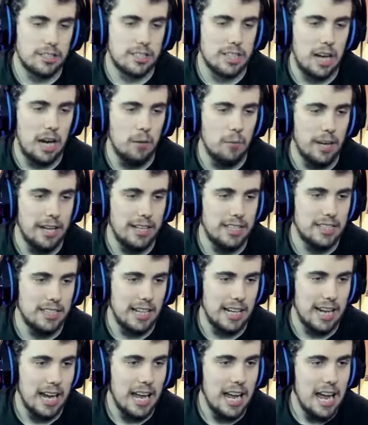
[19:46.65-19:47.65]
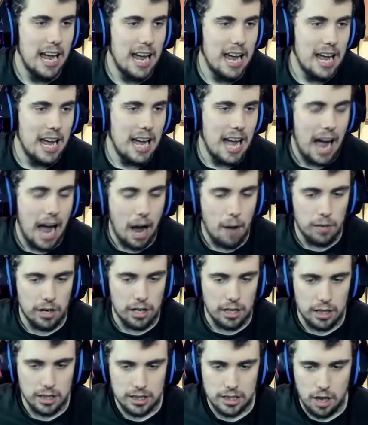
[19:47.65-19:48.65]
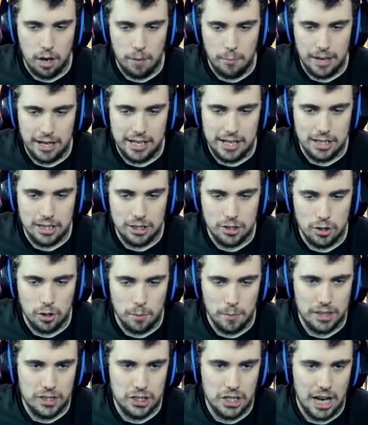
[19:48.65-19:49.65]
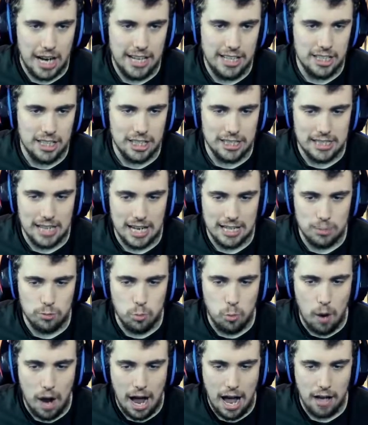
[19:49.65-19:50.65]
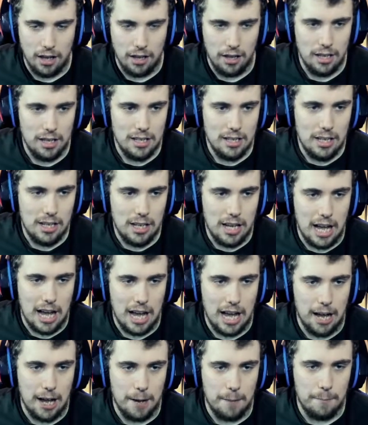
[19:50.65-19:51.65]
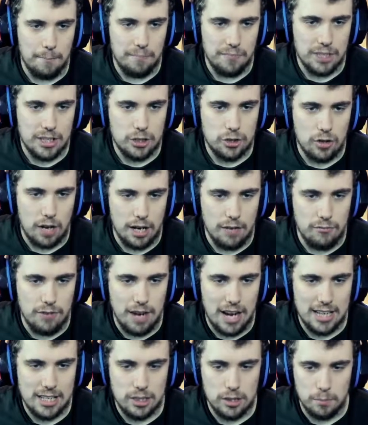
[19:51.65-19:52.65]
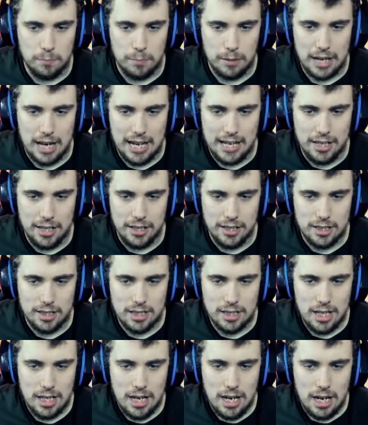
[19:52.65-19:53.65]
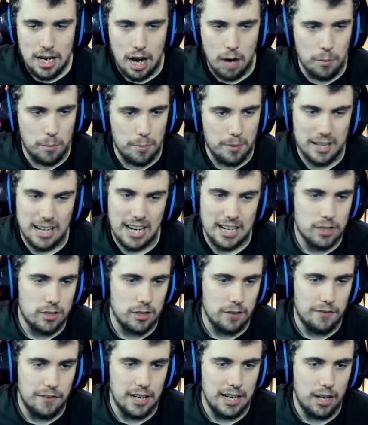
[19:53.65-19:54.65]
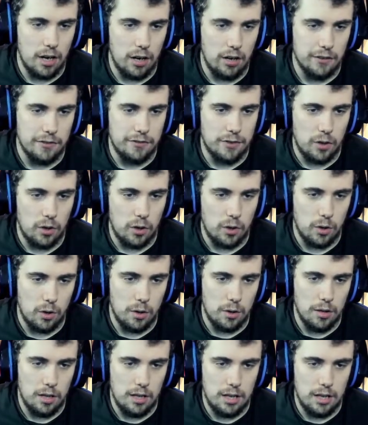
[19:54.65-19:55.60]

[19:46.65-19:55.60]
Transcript: time wasting, and we're going to start making some changes as well. Try and rest some players. I want Bracastro on for